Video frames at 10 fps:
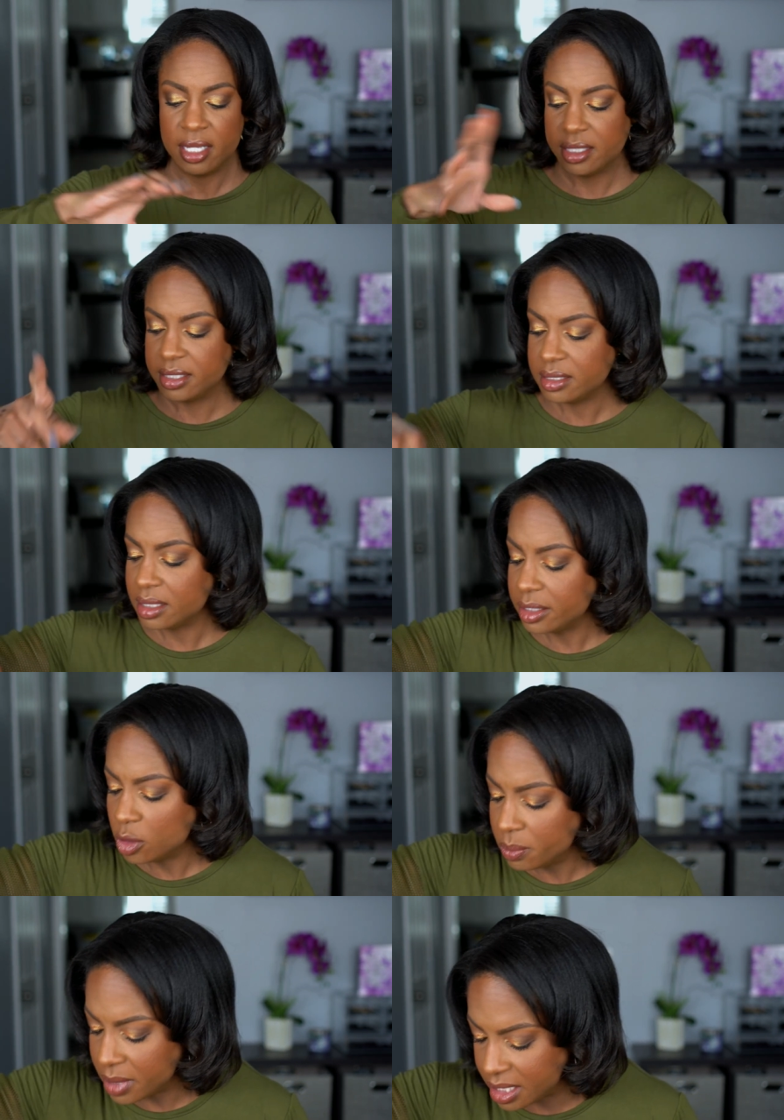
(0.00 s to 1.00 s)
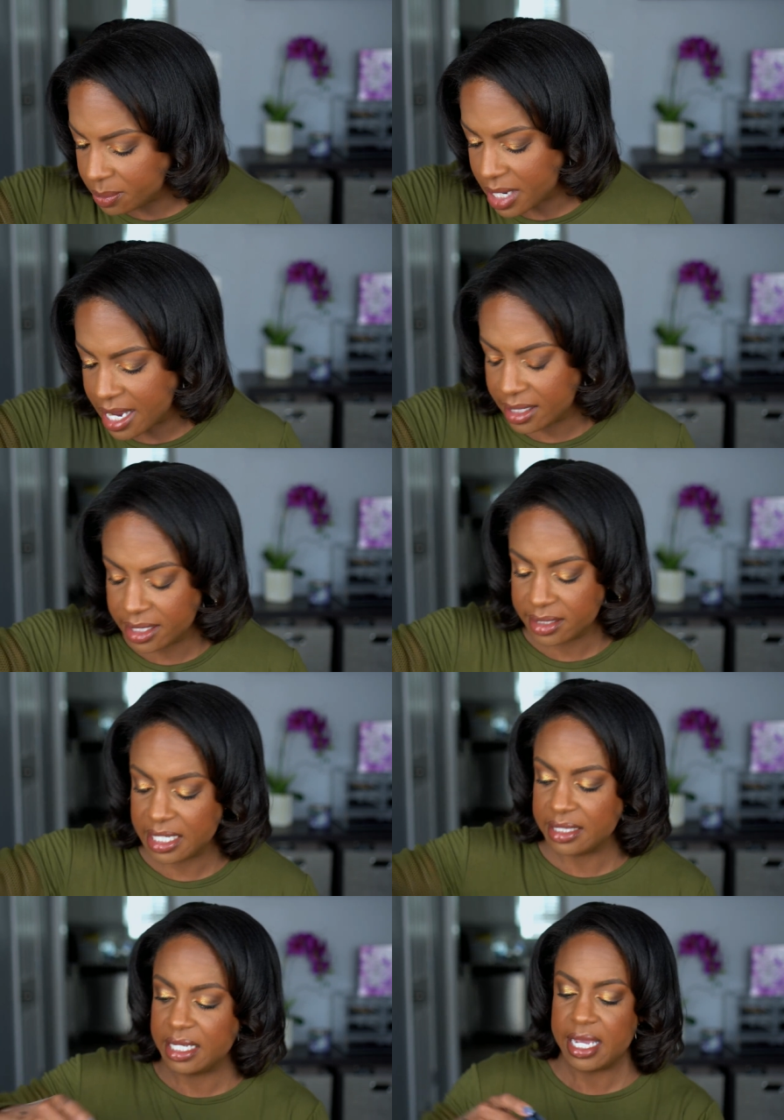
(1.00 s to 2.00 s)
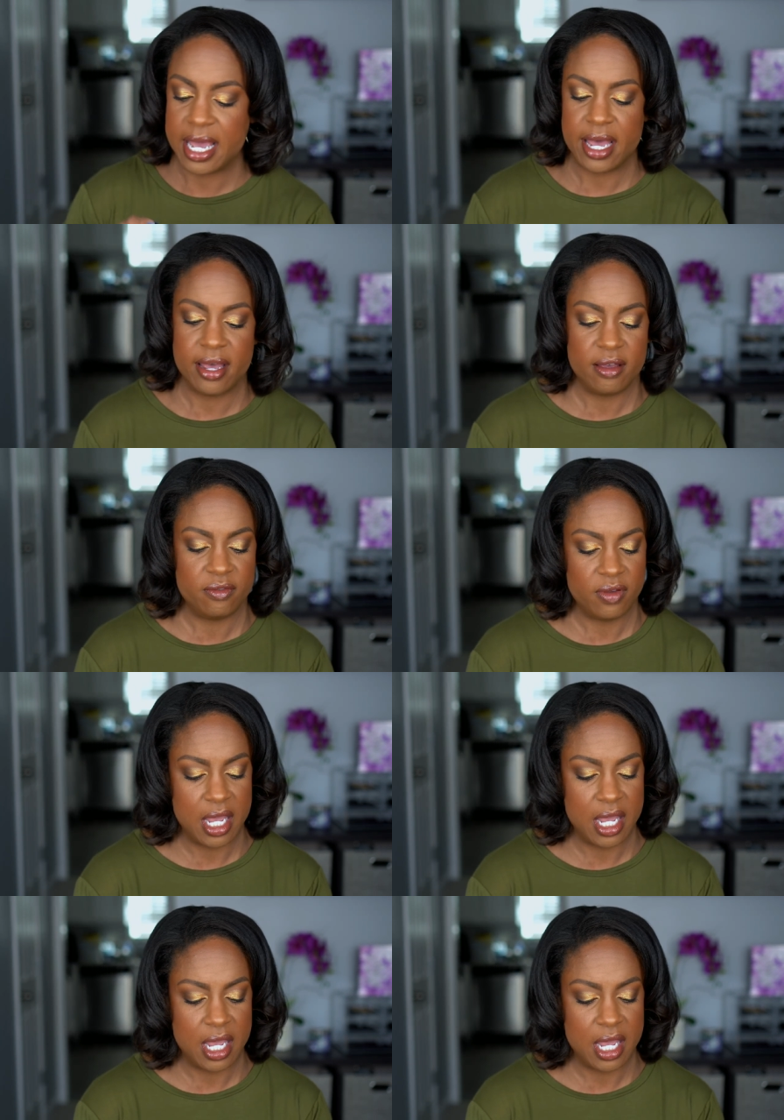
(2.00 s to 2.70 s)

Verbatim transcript: This is a little mini palette that they have.